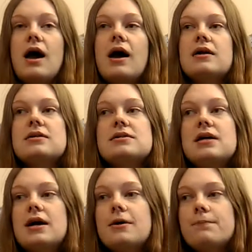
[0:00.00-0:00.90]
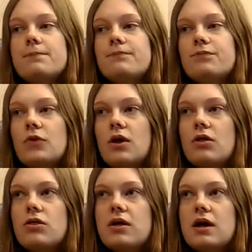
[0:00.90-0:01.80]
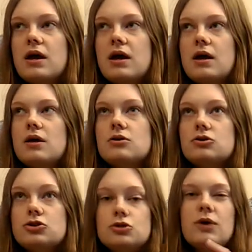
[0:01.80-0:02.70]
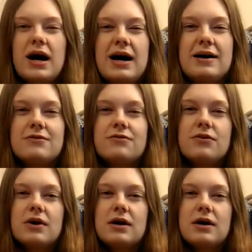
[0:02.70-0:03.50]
And um, they do have,